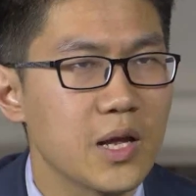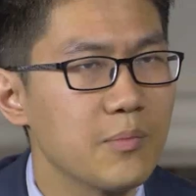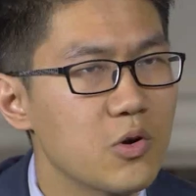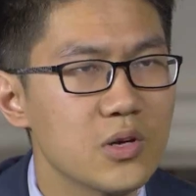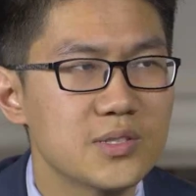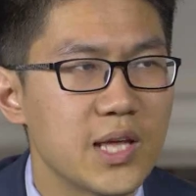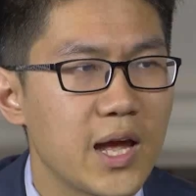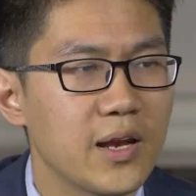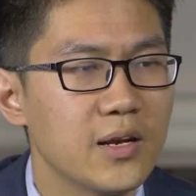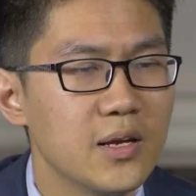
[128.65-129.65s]
came across
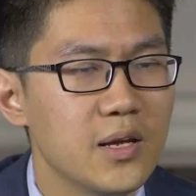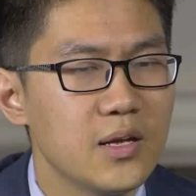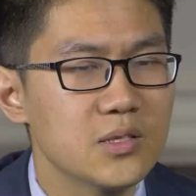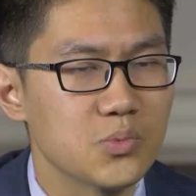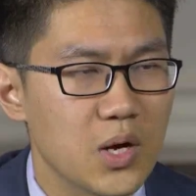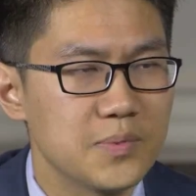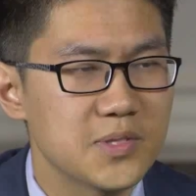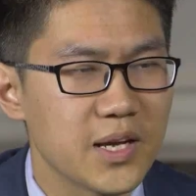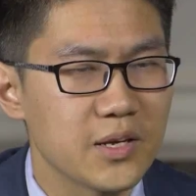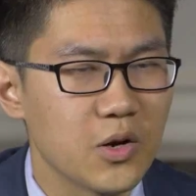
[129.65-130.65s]
Dan's
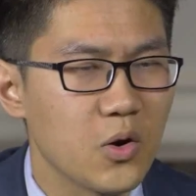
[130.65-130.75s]
website.